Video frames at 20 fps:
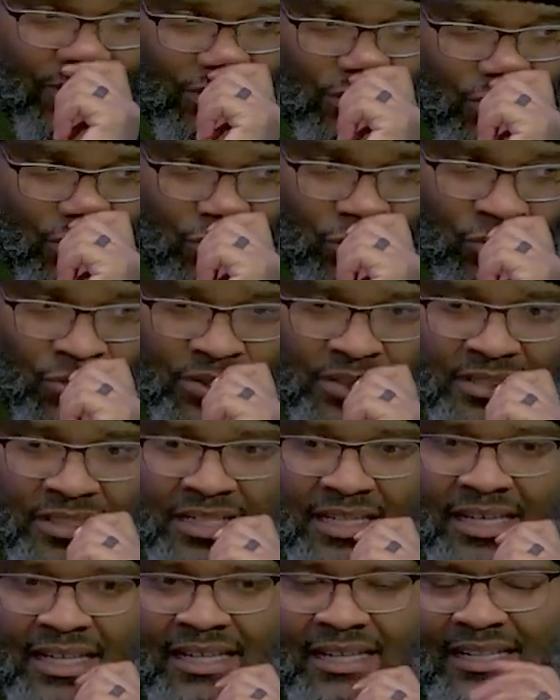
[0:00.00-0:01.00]
to it
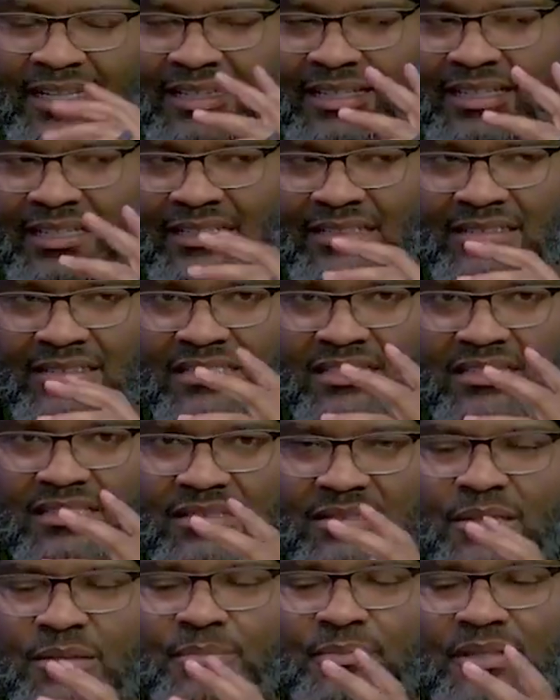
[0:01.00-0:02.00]
and it, it,
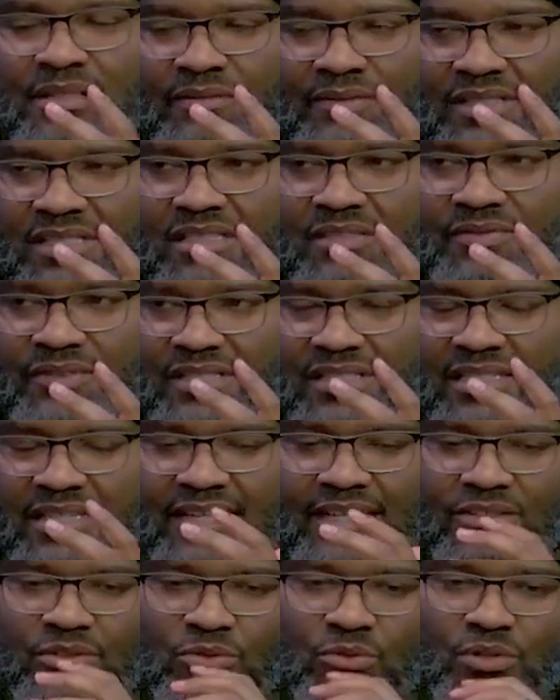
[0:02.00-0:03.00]
it's a bit of a
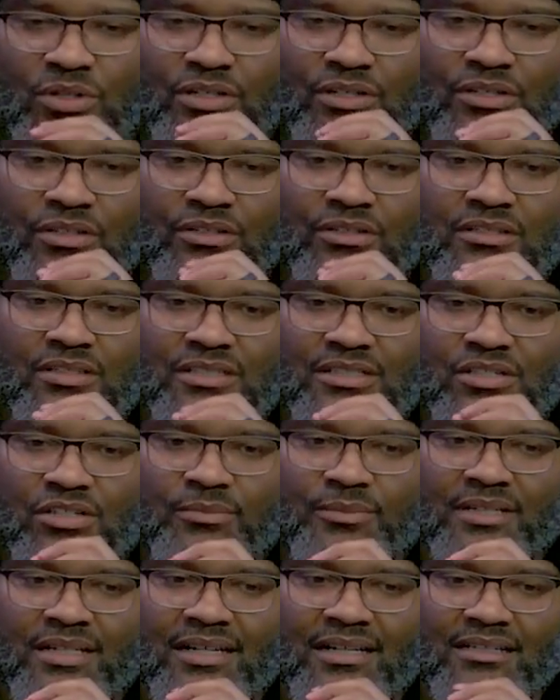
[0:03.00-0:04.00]
sophisticated word and
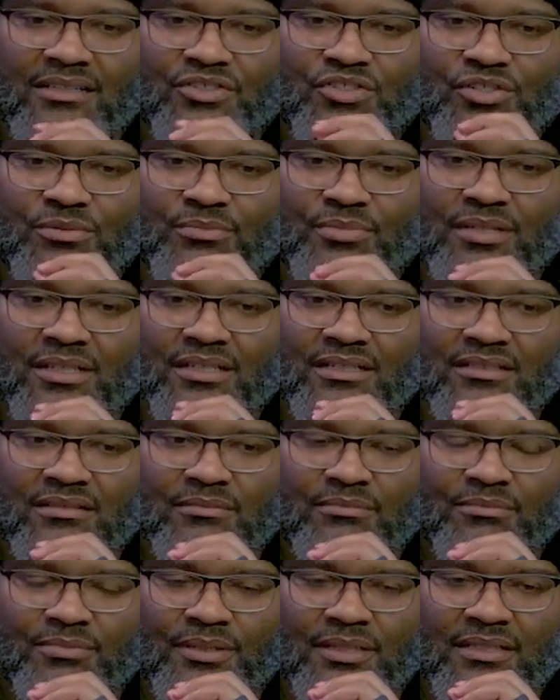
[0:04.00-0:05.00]
terminology, but
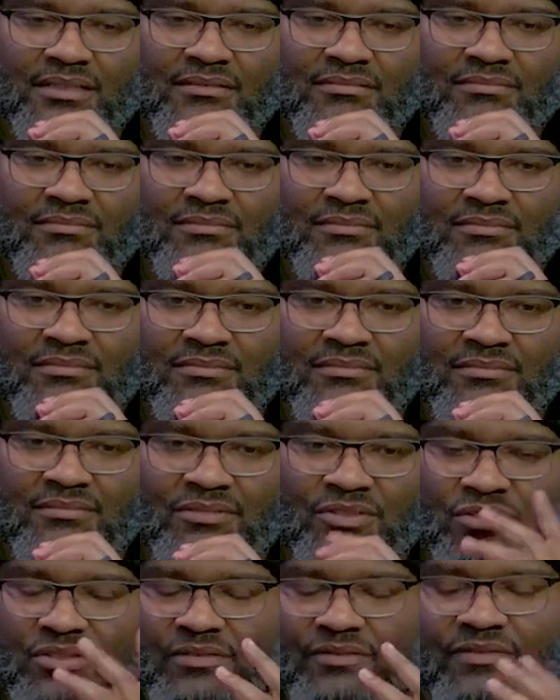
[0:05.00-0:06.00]
but
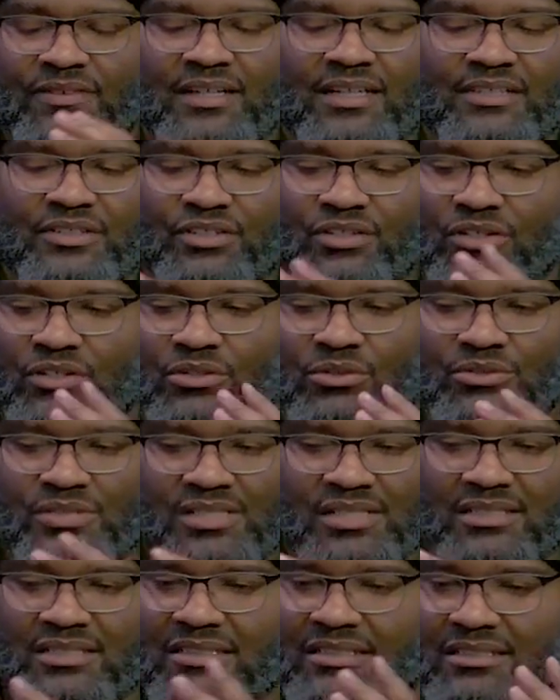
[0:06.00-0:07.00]
you could find your own
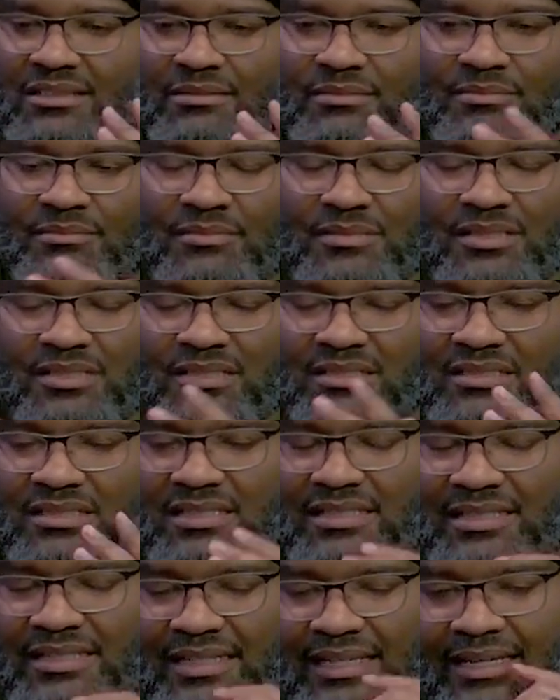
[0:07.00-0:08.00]
synonym mm-hmm. to,
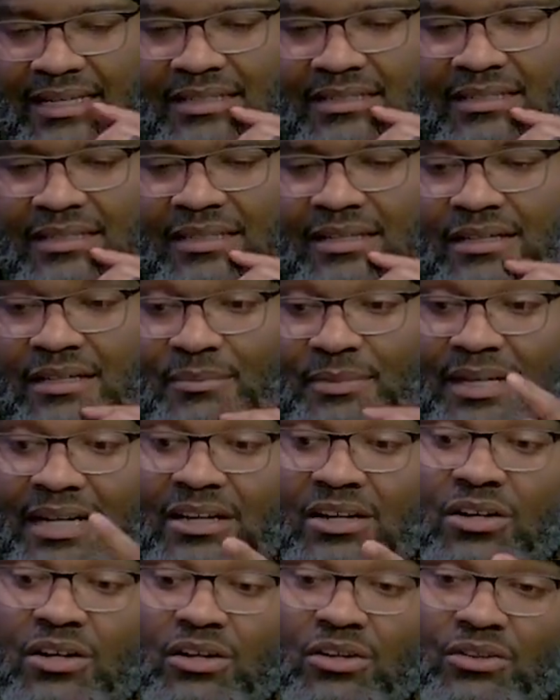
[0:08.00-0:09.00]
to get at it. But I
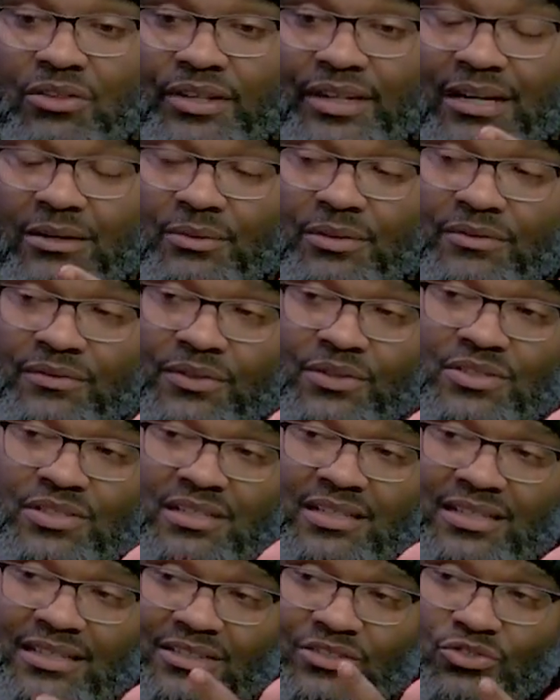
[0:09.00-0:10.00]
call that, I refer
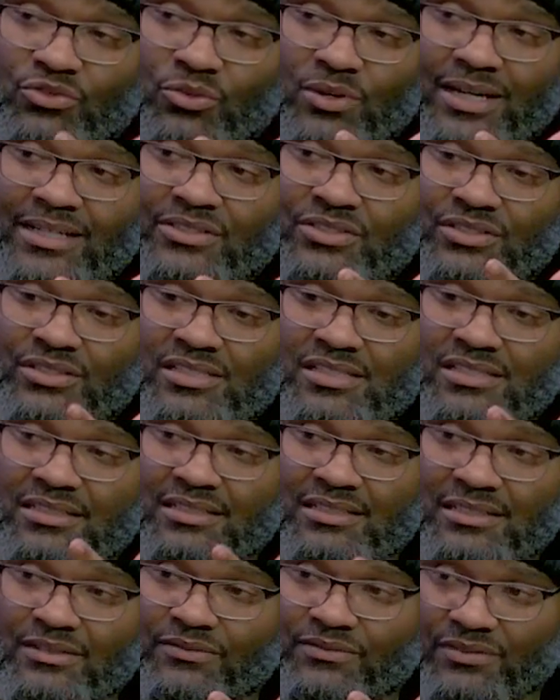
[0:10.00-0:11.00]
to that as righteous
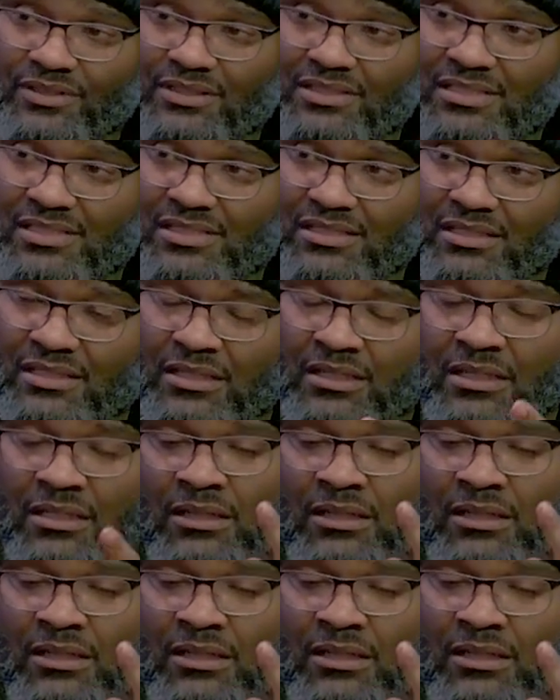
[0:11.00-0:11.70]
indifference, mm-hmm.